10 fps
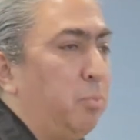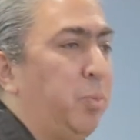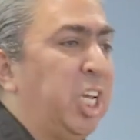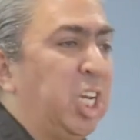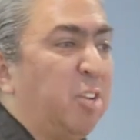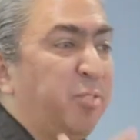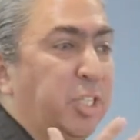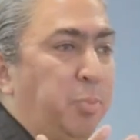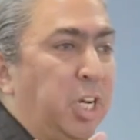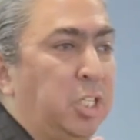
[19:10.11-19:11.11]
Beginning of a
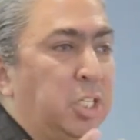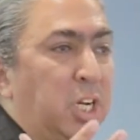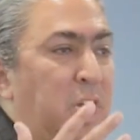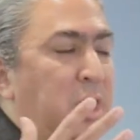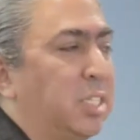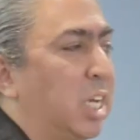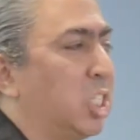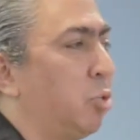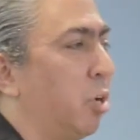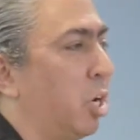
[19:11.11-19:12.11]
speech, he says
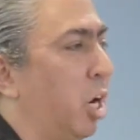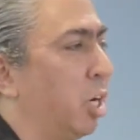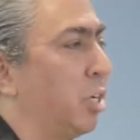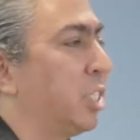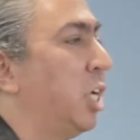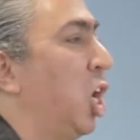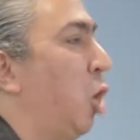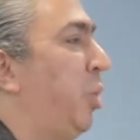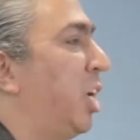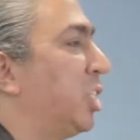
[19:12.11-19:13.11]
to our Congress,
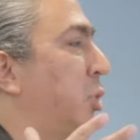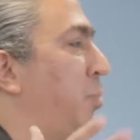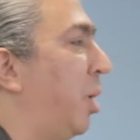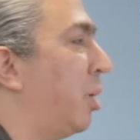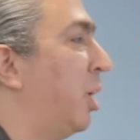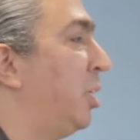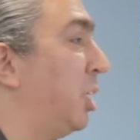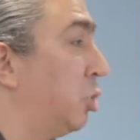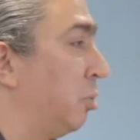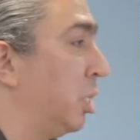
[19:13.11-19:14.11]
because America and
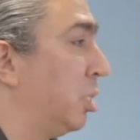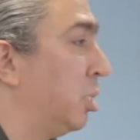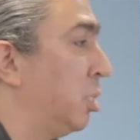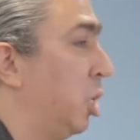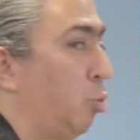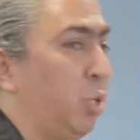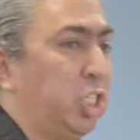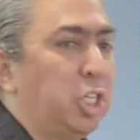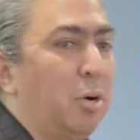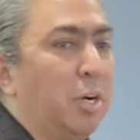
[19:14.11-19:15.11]
Israel, we
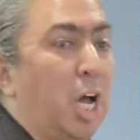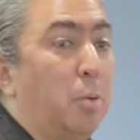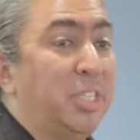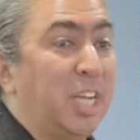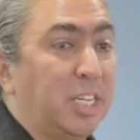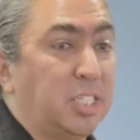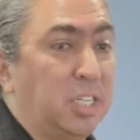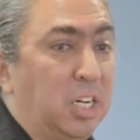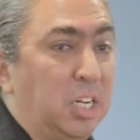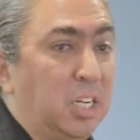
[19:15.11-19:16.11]
share a common
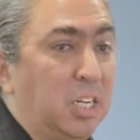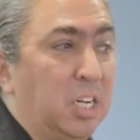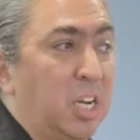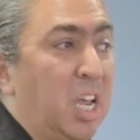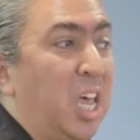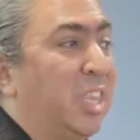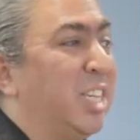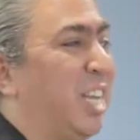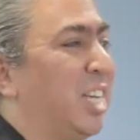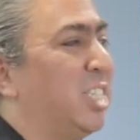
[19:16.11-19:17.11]
destiny, the
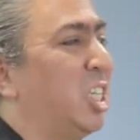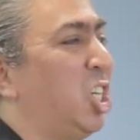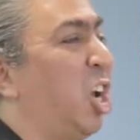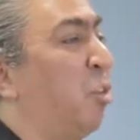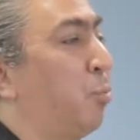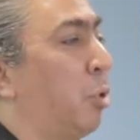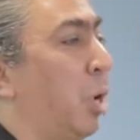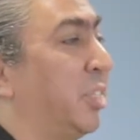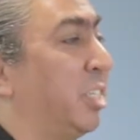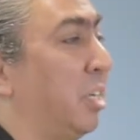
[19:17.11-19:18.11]
destiny of
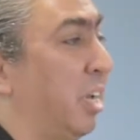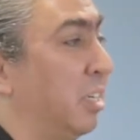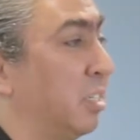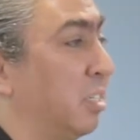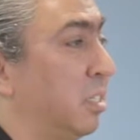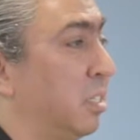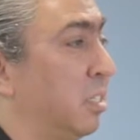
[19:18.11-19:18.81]
promised lands.